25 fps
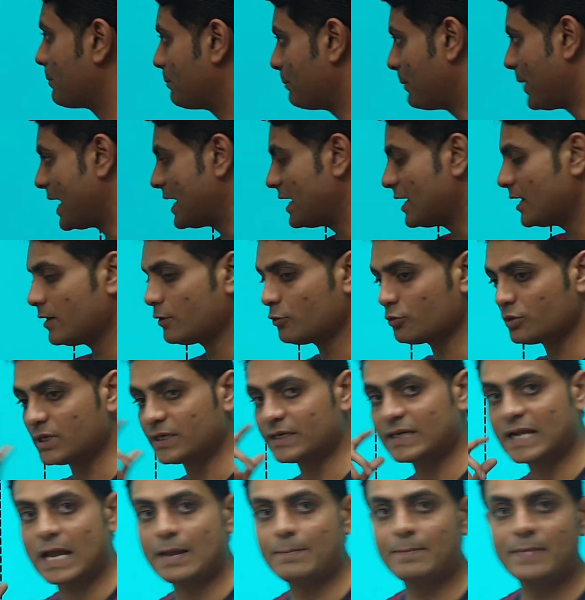parallel to the
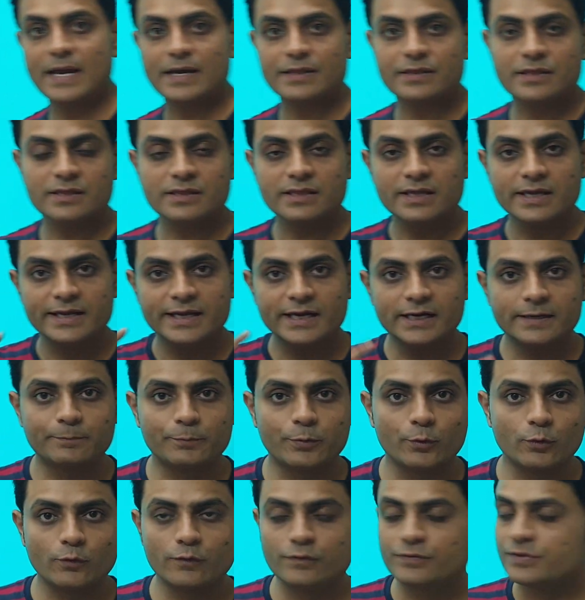time axis. It
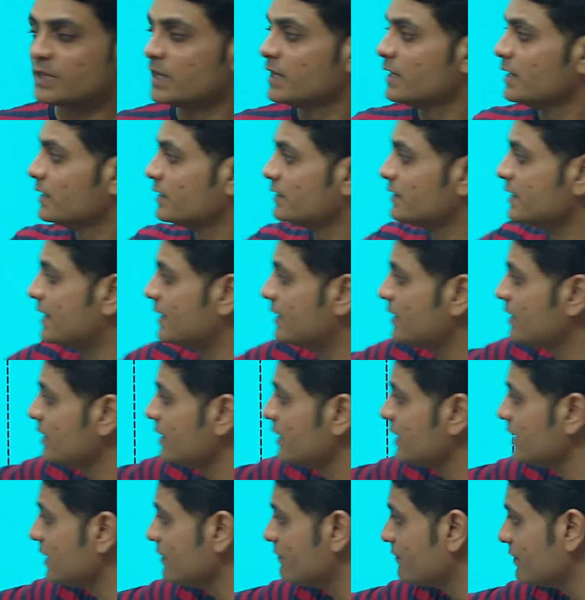proves
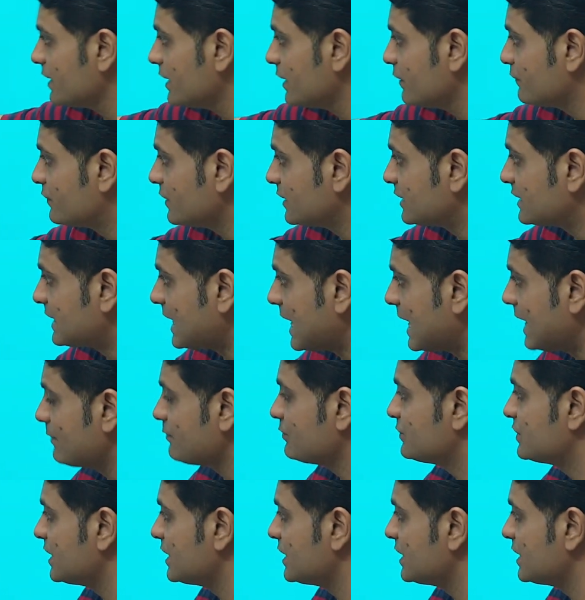that even if the time